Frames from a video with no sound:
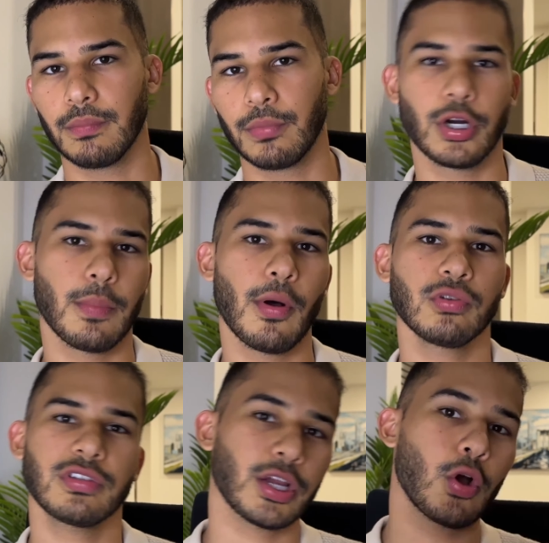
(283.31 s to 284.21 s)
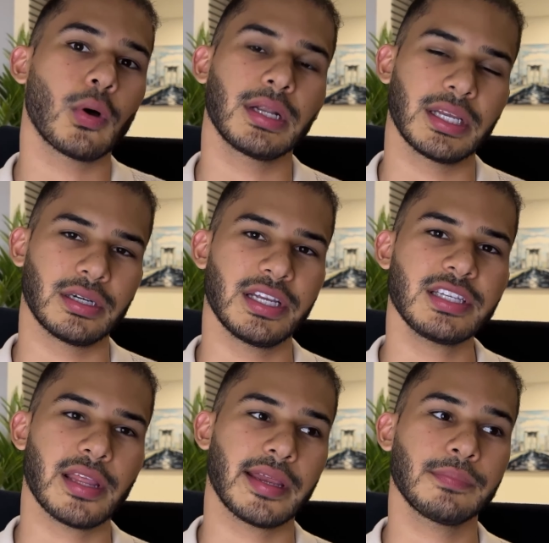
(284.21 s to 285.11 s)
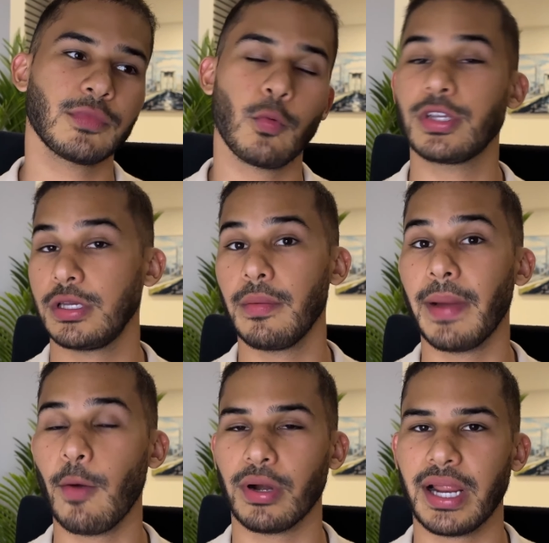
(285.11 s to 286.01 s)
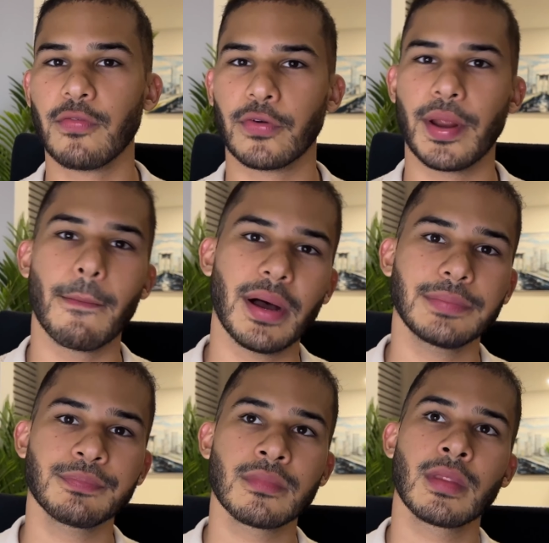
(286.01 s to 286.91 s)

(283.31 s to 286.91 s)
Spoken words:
burn the boats and go all in on his thing, which it might work out for him. But